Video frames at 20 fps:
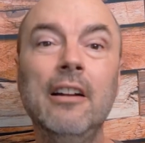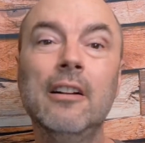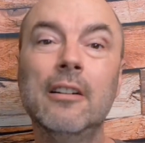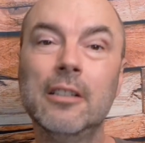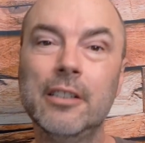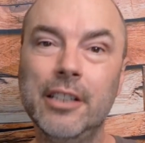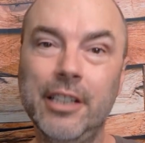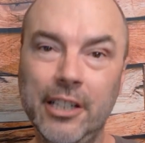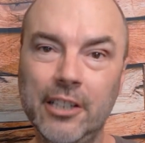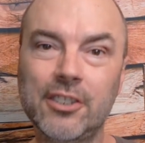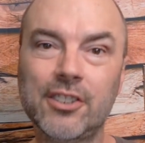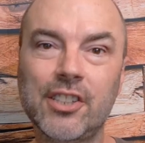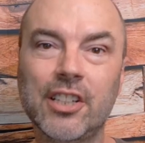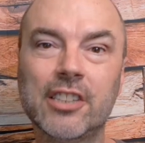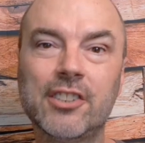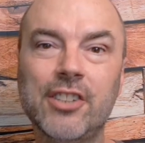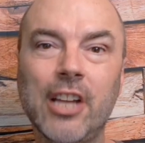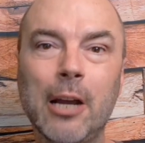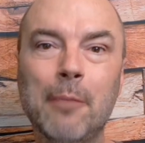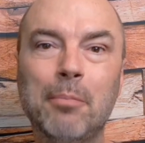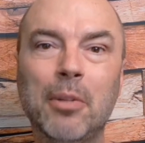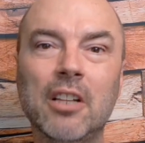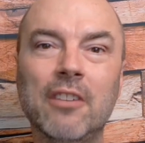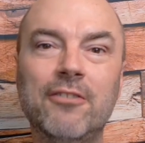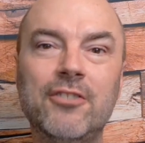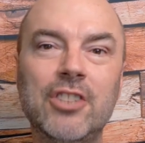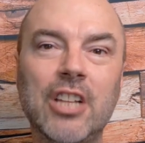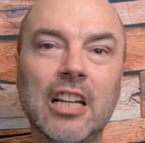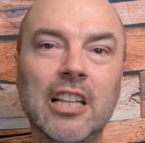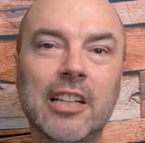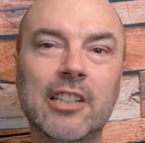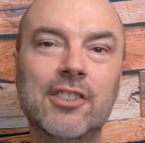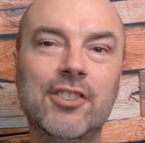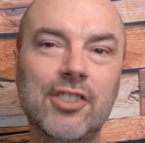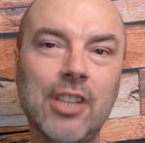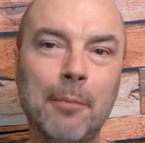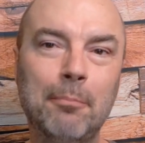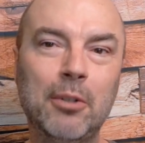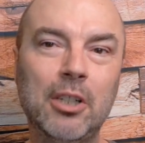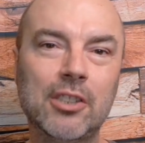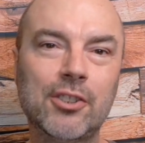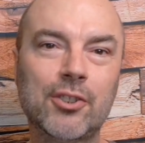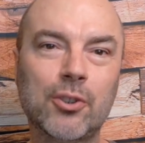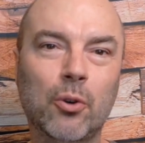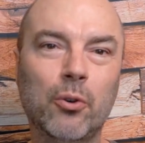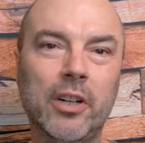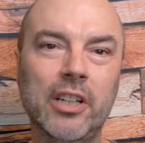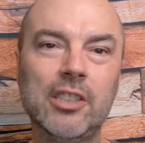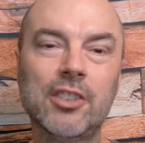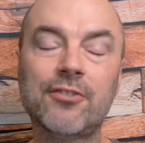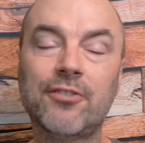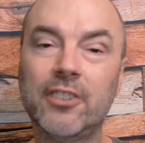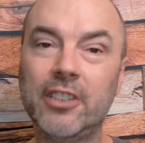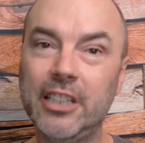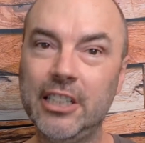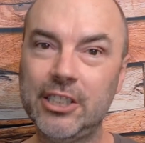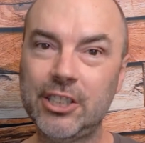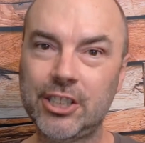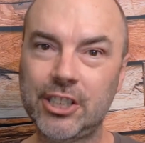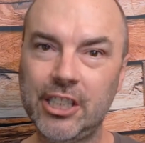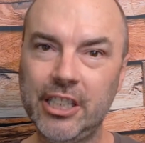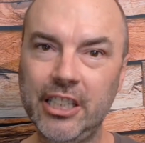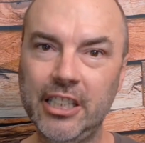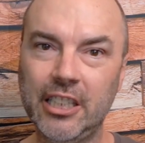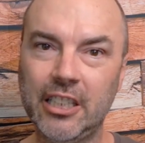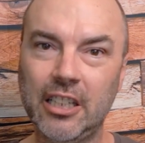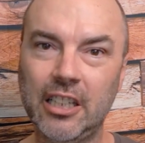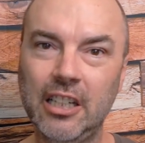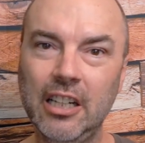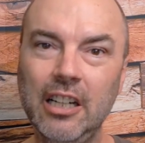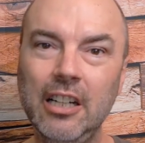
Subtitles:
Here's an example of telling separate stories for each tier,